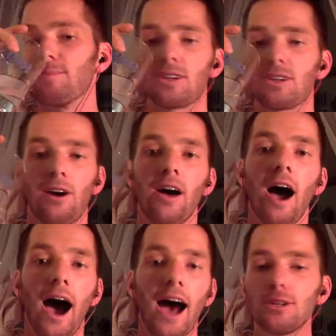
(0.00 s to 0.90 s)
So
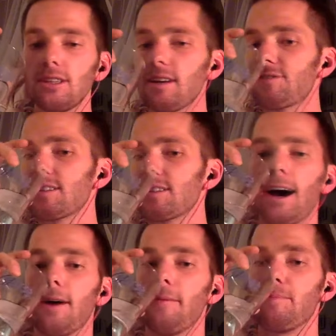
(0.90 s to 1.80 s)
I do lift,
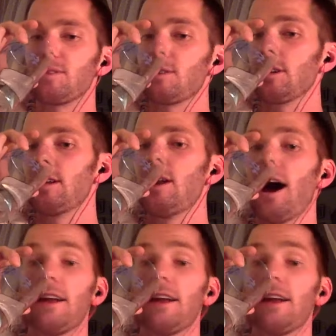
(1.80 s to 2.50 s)
clearly not